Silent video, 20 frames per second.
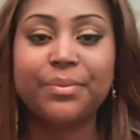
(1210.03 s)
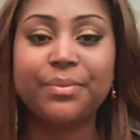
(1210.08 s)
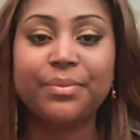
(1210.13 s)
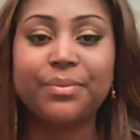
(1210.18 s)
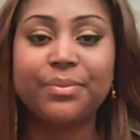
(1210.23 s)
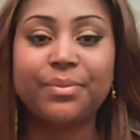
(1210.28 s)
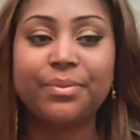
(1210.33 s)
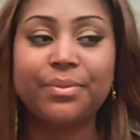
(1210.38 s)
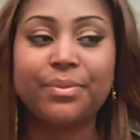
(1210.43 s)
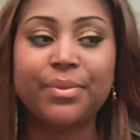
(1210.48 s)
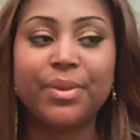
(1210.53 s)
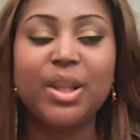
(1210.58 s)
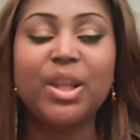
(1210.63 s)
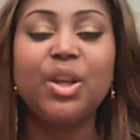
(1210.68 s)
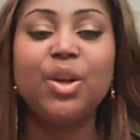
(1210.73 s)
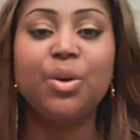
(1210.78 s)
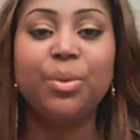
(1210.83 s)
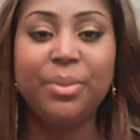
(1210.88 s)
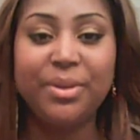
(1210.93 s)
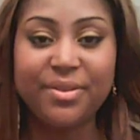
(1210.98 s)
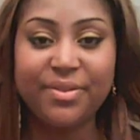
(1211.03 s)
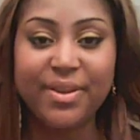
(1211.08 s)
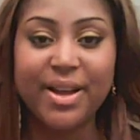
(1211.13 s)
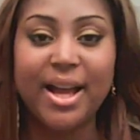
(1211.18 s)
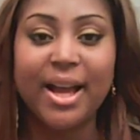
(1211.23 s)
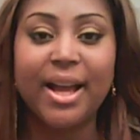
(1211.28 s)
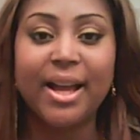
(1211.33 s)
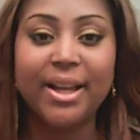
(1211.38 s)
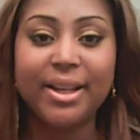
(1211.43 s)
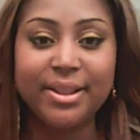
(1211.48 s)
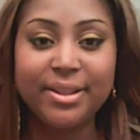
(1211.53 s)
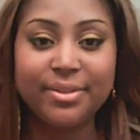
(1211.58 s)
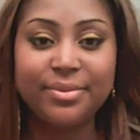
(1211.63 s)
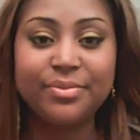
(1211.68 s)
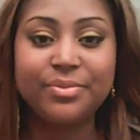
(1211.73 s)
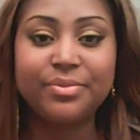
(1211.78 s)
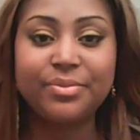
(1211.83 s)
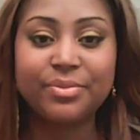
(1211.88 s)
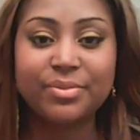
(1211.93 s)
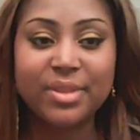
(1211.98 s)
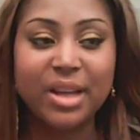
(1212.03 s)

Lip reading: Nicole, it's 9 o'clock.